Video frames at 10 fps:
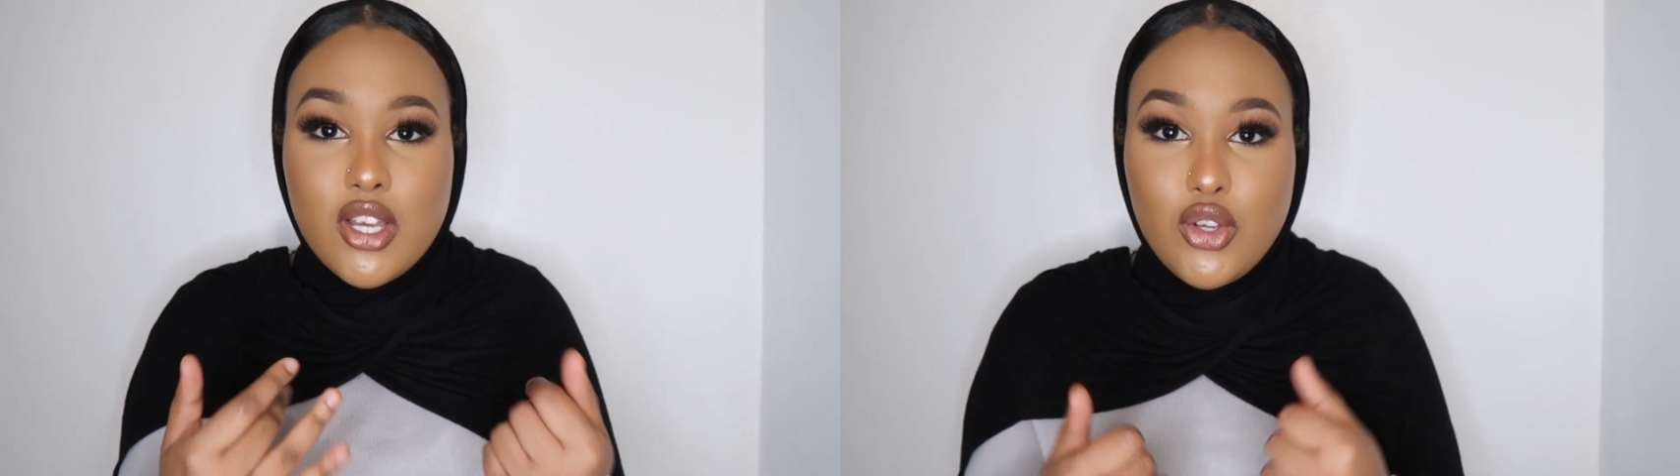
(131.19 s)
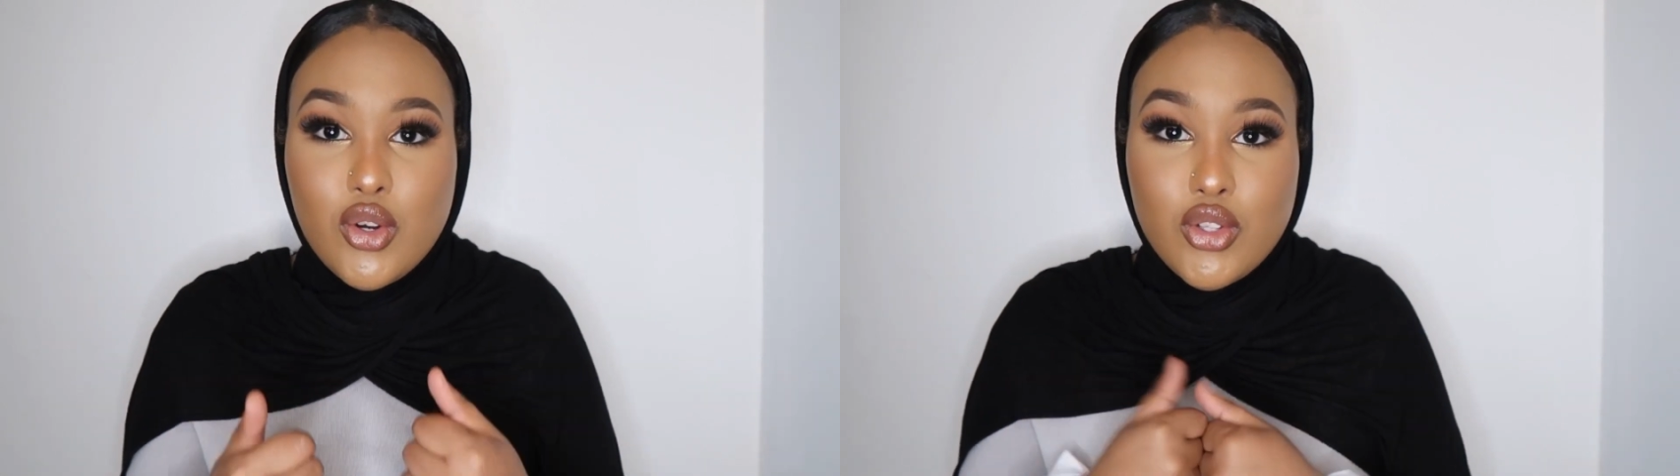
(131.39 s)

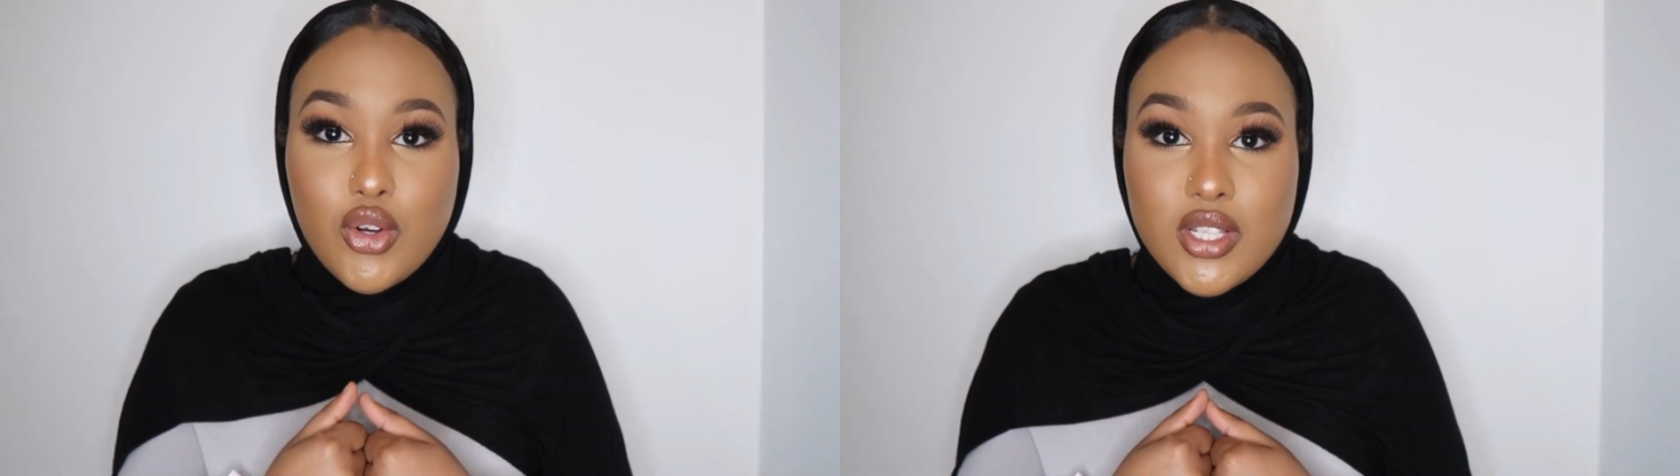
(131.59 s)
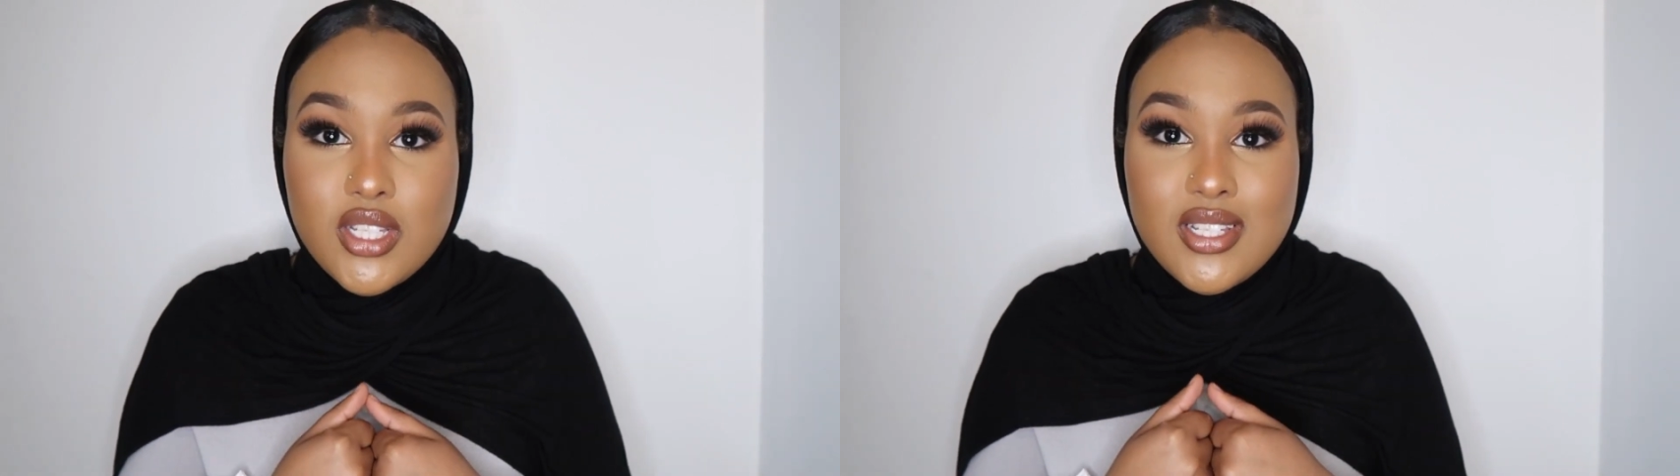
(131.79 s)
are your
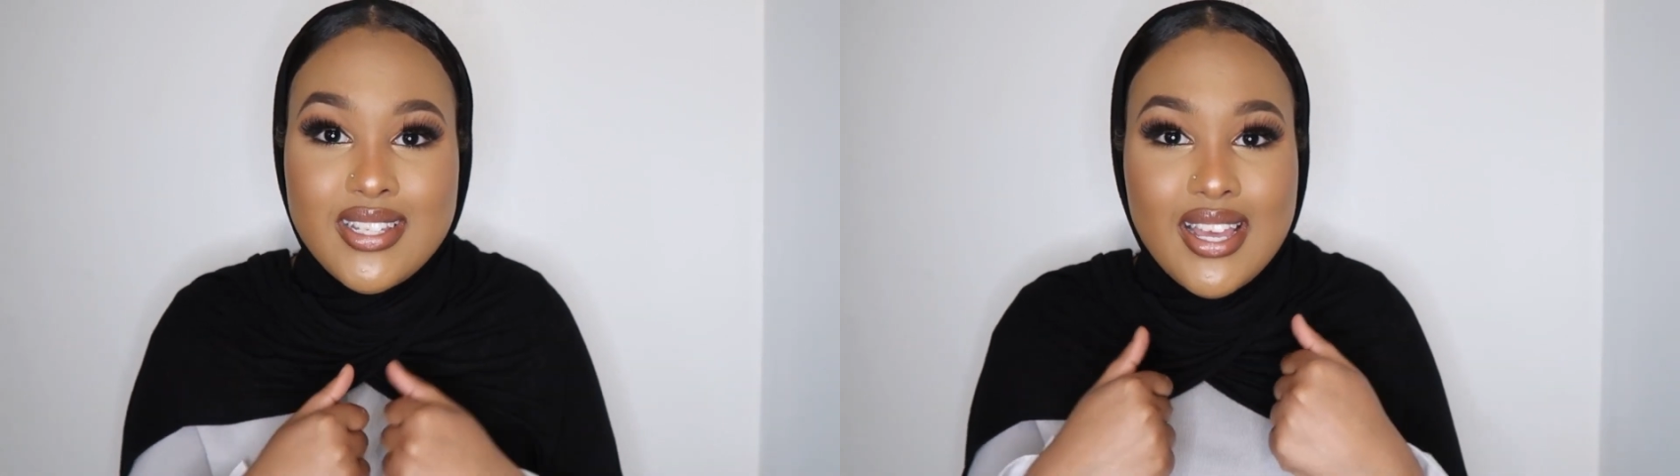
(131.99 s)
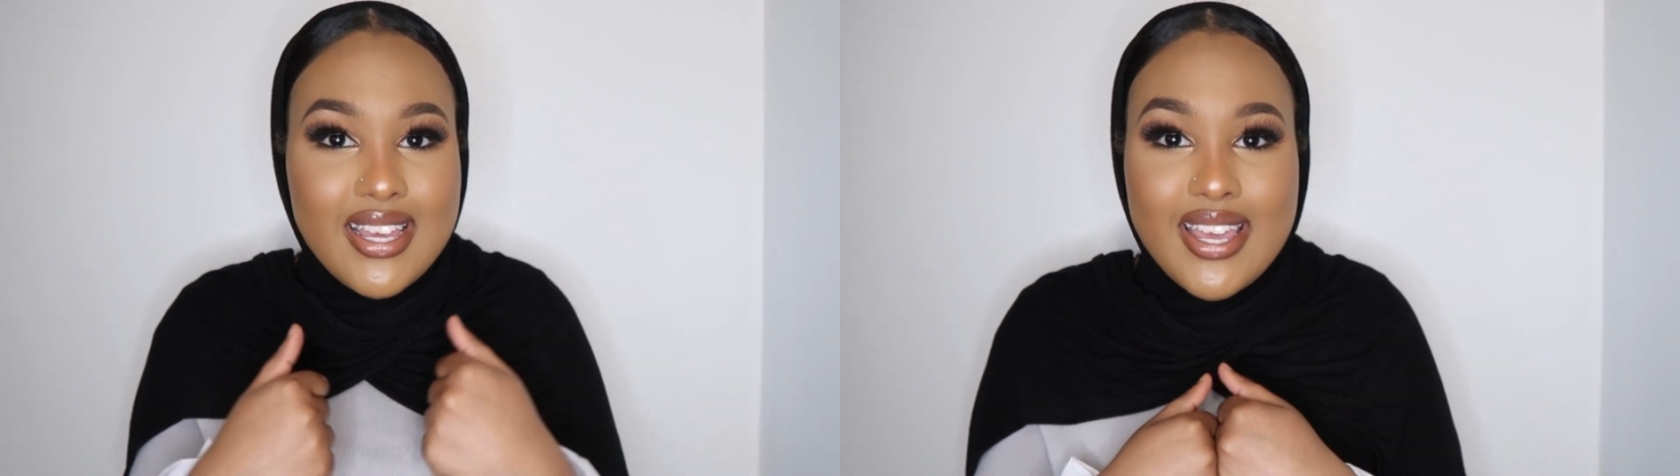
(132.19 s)
daughters
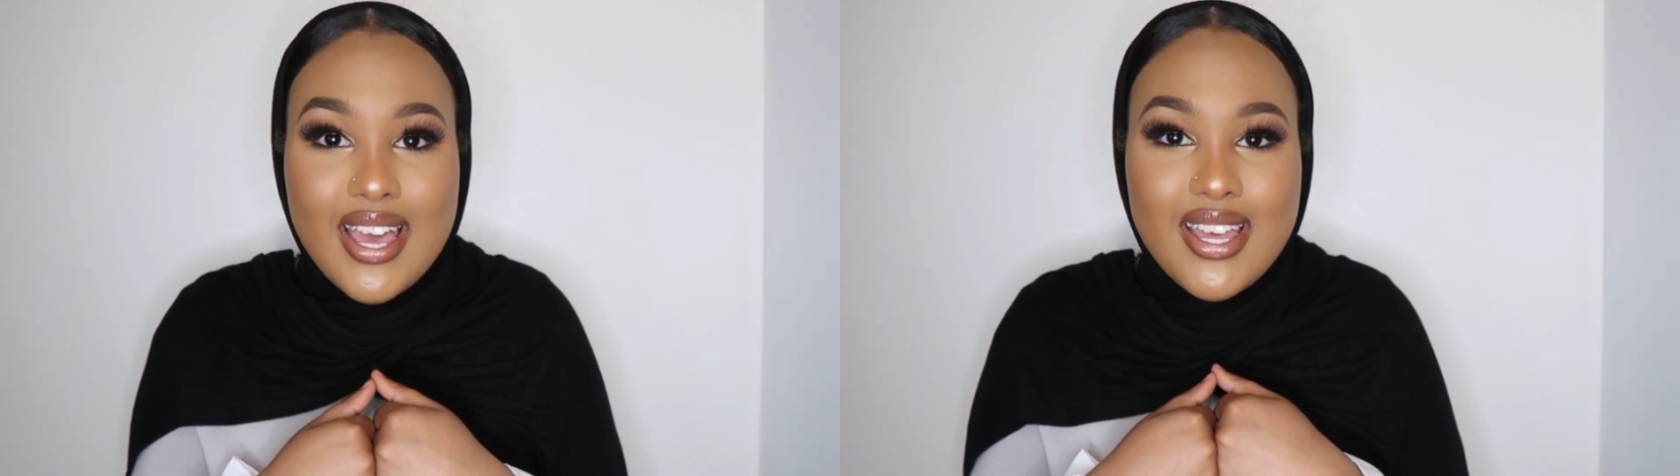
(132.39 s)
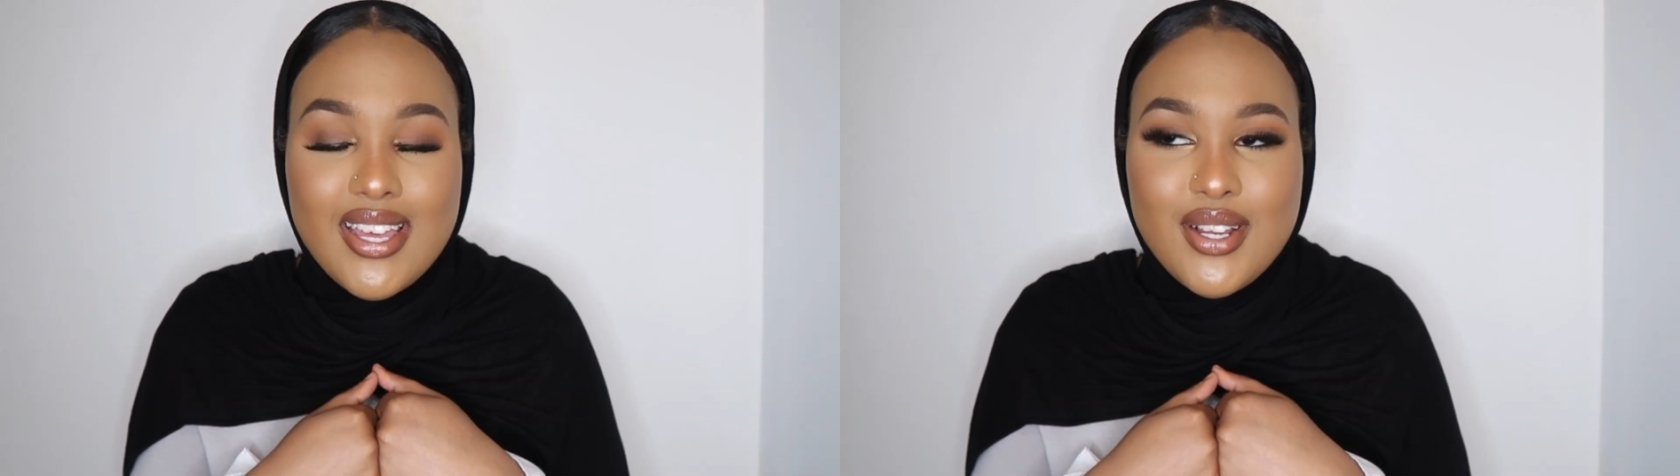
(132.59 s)

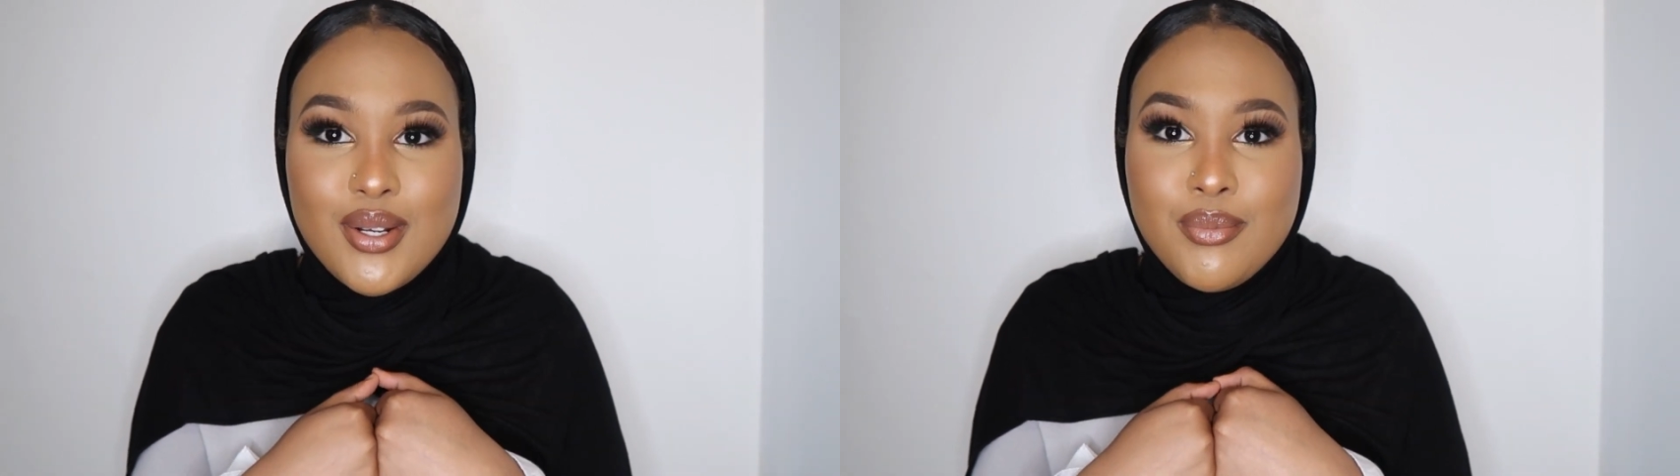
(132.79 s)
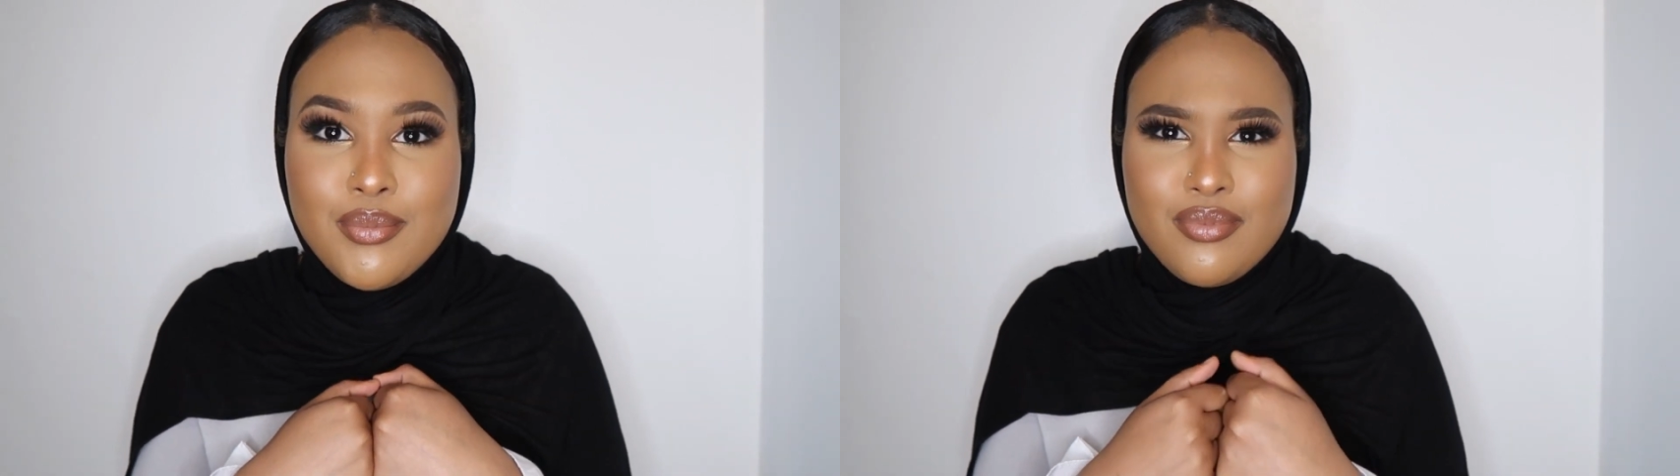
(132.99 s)
getting